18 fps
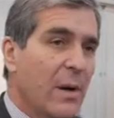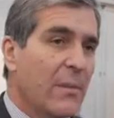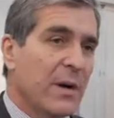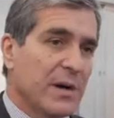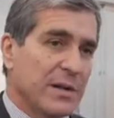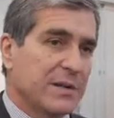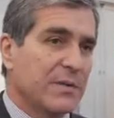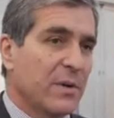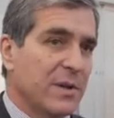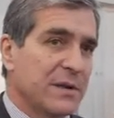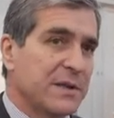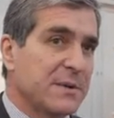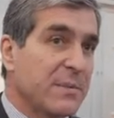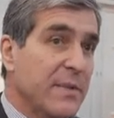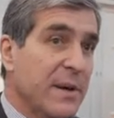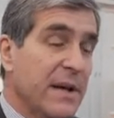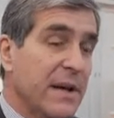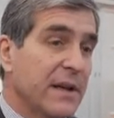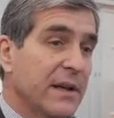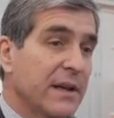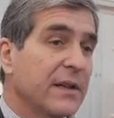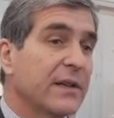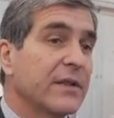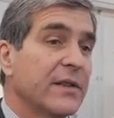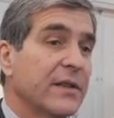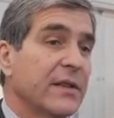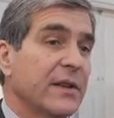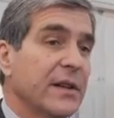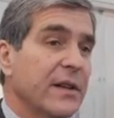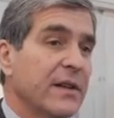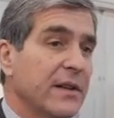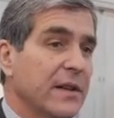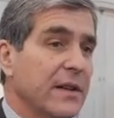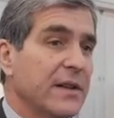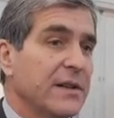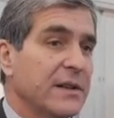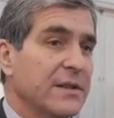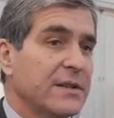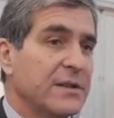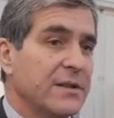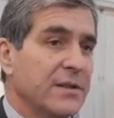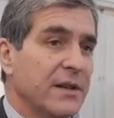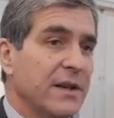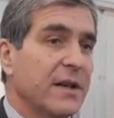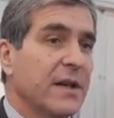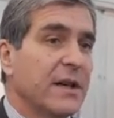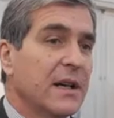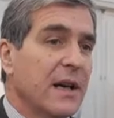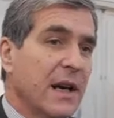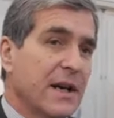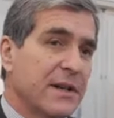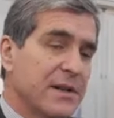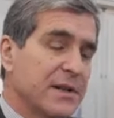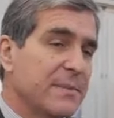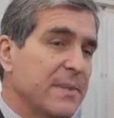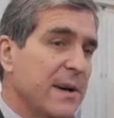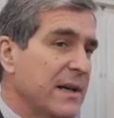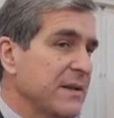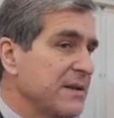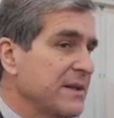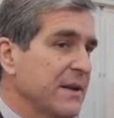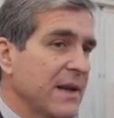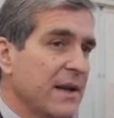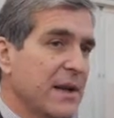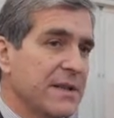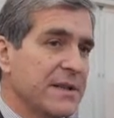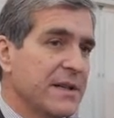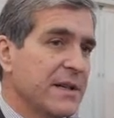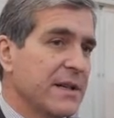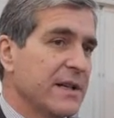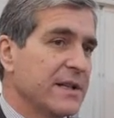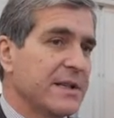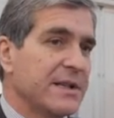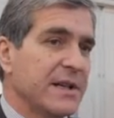amongst one's peers in the industry and just bouncing ideas,